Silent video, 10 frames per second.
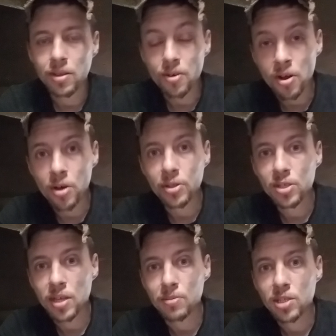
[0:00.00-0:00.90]
all the
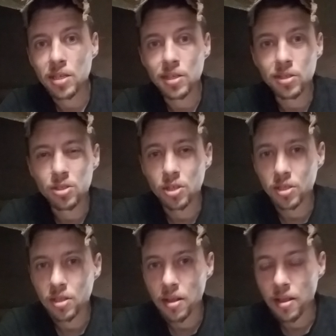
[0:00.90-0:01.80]
same skills,
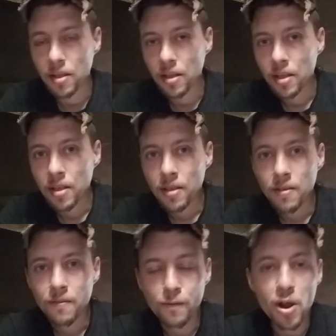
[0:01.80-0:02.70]
just
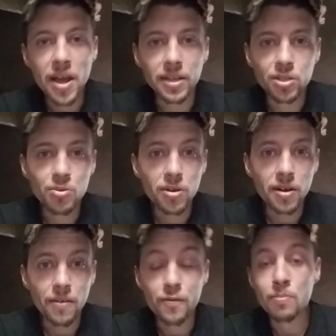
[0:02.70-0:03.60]
frag to
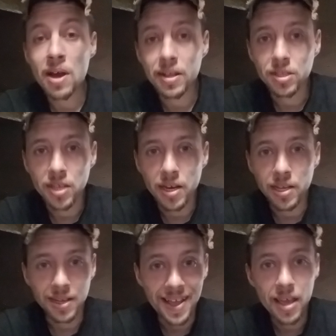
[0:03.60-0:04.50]
a Fermat
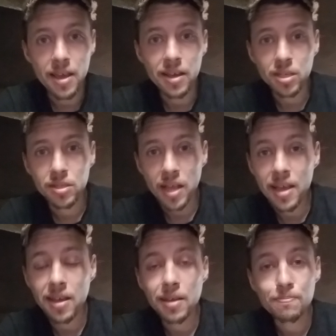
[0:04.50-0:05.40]
setting in AX
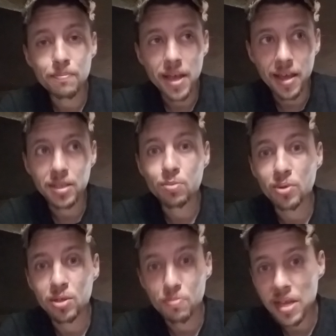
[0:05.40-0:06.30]

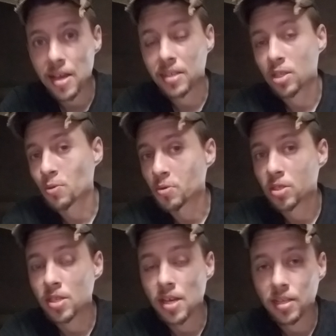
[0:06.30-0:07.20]
plus BX equals
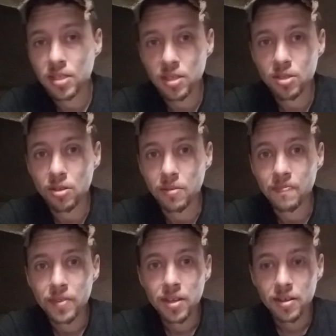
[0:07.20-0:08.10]
CX system.
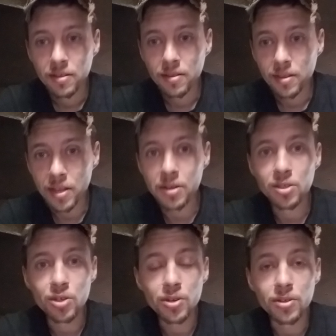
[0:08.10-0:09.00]

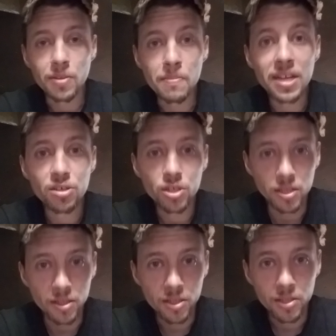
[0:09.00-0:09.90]
There's your
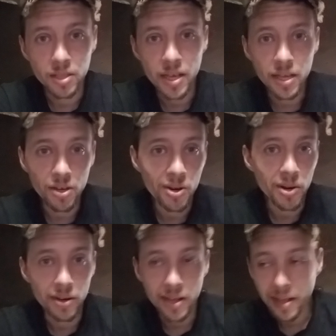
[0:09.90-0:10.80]
dimensions and
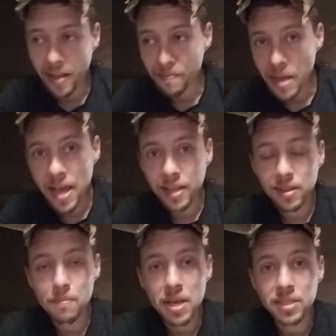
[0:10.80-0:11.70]
your math
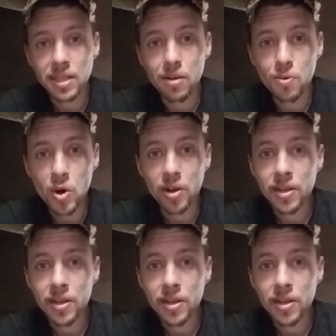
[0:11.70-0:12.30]
that makes that work.